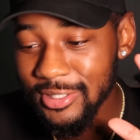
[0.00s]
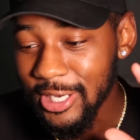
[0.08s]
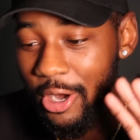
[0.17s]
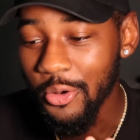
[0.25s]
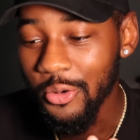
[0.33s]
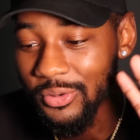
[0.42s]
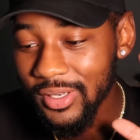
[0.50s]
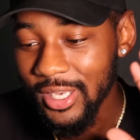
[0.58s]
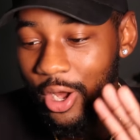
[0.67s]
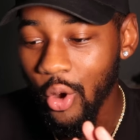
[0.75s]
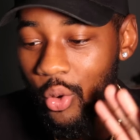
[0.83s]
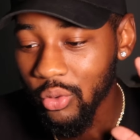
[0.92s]
Don't
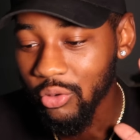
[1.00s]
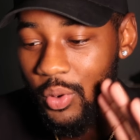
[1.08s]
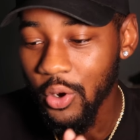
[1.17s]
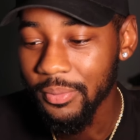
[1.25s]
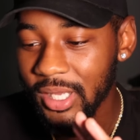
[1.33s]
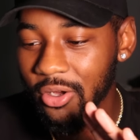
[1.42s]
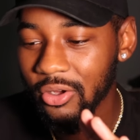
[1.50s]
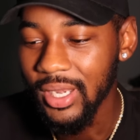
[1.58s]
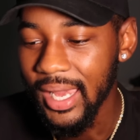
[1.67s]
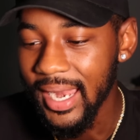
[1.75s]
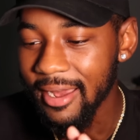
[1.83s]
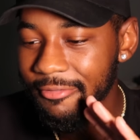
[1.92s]
don't quote me on
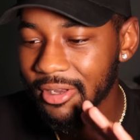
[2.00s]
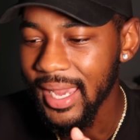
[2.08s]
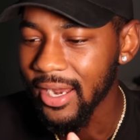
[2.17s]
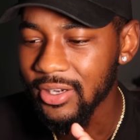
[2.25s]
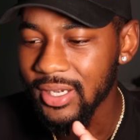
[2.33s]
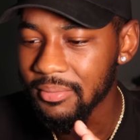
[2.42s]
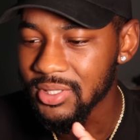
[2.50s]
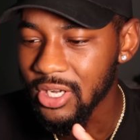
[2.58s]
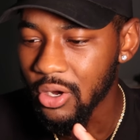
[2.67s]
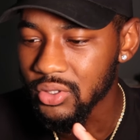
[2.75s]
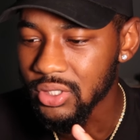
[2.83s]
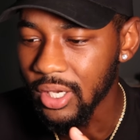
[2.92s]
that. I feel like her name is
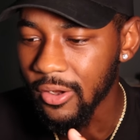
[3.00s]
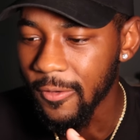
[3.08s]
Kulture though.